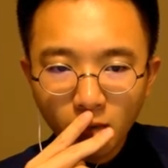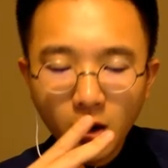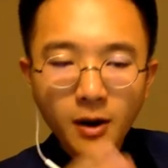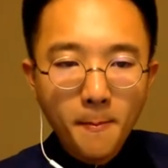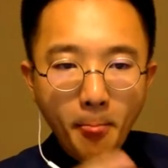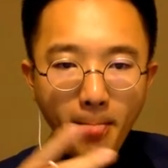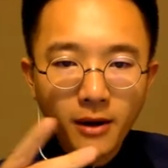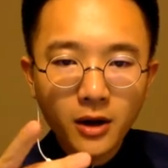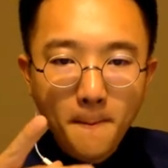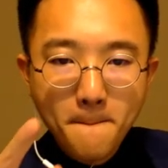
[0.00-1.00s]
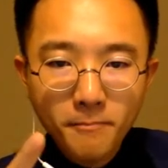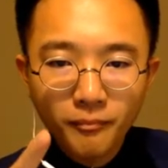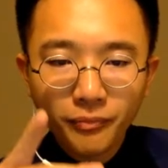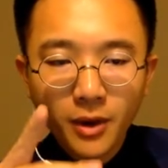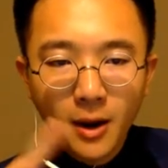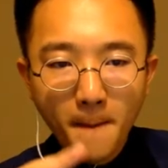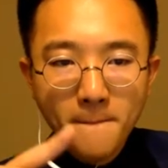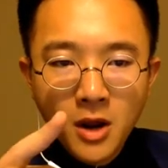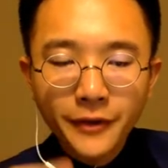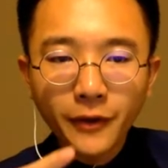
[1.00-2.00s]
Okay. No.
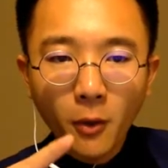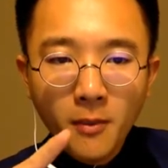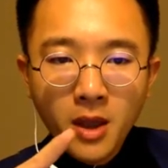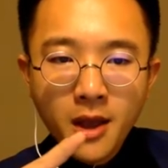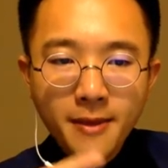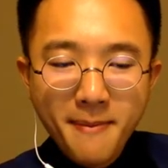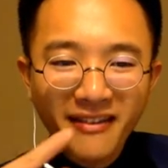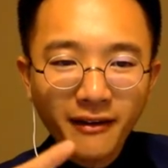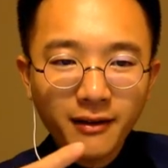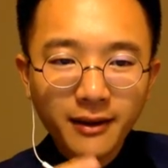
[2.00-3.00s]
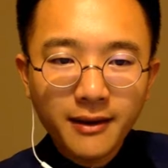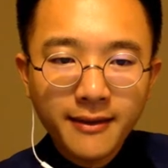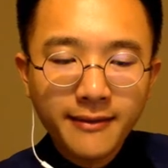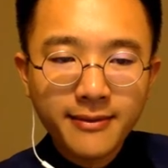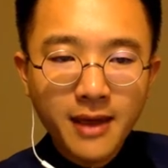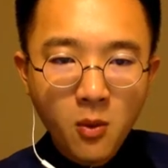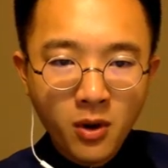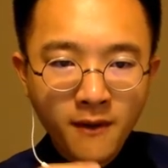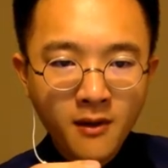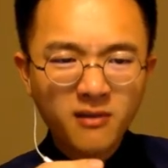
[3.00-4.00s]
So basically they
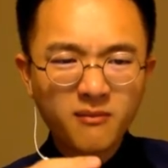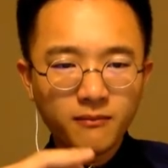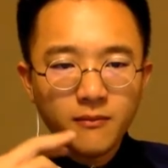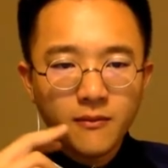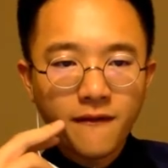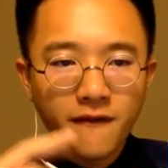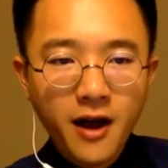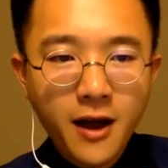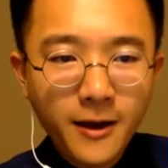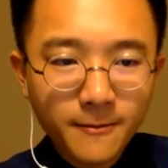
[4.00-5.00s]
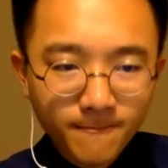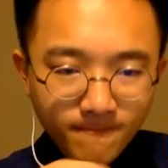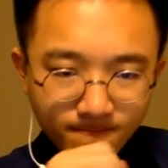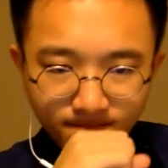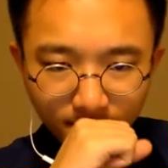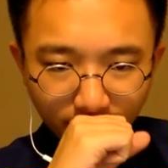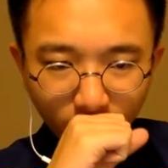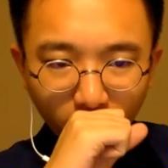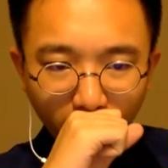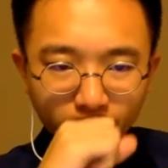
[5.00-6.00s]
want to find. Excuse
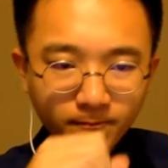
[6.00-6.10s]
me.